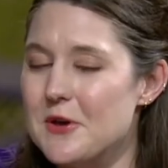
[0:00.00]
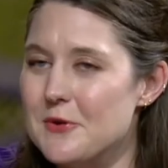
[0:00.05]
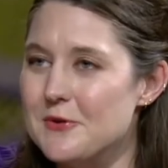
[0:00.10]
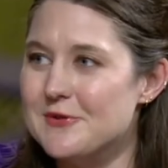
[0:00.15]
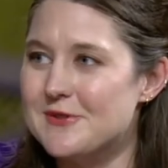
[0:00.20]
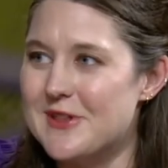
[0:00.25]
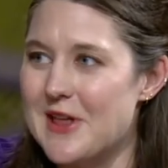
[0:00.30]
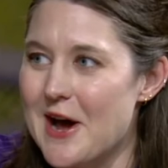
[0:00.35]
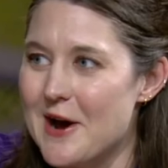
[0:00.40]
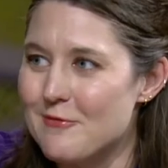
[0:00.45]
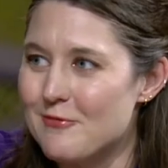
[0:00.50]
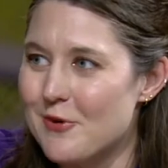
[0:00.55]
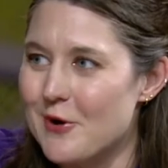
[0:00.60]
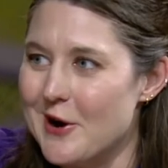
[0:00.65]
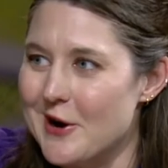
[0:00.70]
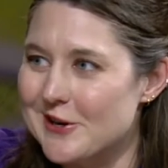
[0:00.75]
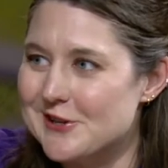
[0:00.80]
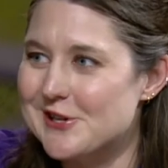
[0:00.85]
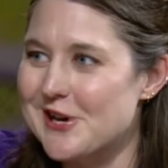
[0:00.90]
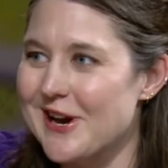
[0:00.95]
use that
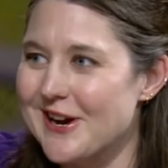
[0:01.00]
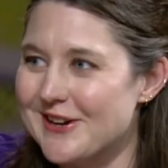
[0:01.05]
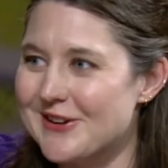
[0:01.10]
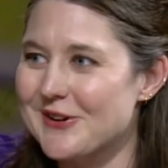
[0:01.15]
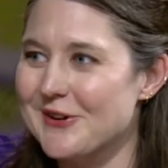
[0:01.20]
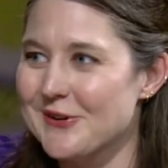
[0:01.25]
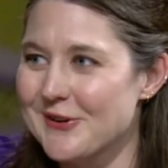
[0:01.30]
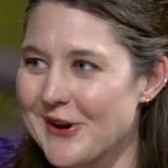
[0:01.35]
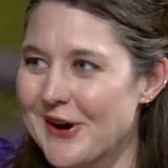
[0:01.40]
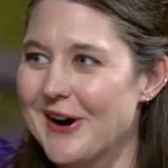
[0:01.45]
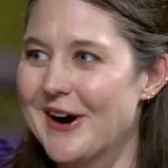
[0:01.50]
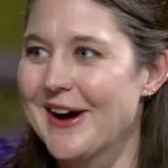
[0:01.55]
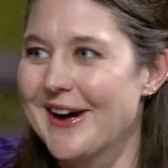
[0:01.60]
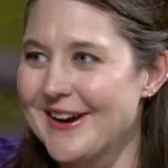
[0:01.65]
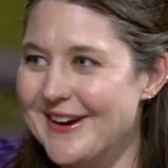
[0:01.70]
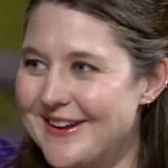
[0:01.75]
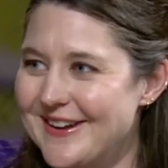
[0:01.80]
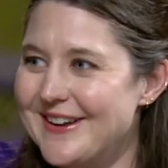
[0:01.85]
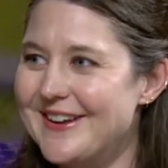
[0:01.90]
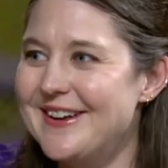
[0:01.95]
project or not.
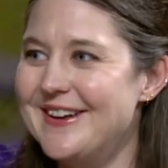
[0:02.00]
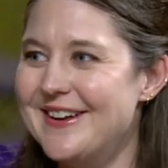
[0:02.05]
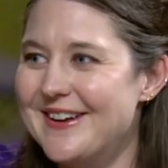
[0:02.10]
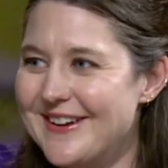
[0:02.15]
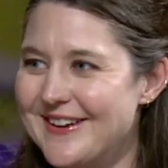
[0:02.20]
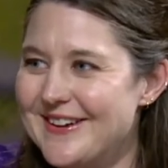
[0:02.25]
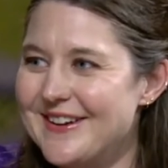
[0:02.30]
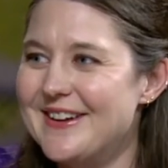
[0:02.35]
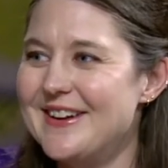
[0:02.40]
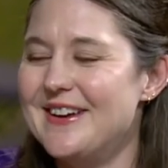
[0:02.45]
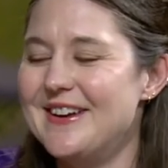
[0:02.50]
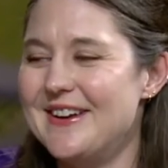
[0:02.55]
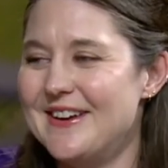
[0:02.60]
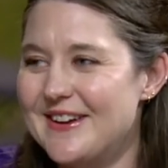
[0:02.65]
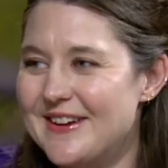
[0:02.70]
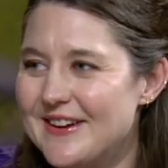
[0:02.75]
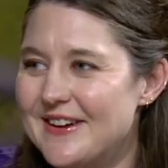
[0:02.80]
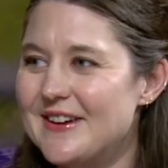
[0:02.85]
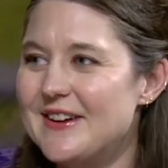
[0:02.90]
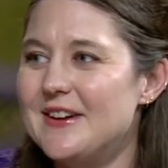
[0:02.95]
exactly.
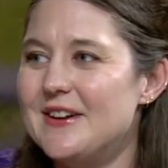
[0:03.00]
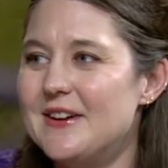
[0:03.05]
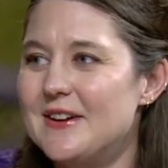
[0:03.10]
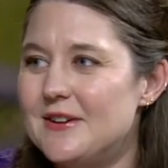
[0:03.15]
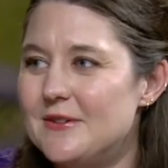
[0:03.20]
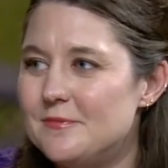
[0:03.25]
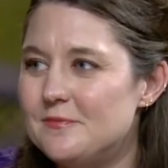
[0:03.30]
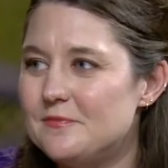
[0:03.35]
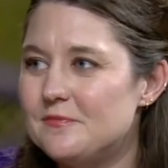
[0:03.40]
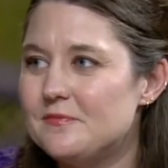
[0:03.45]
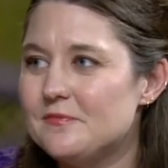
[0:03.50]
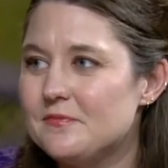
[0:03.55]
So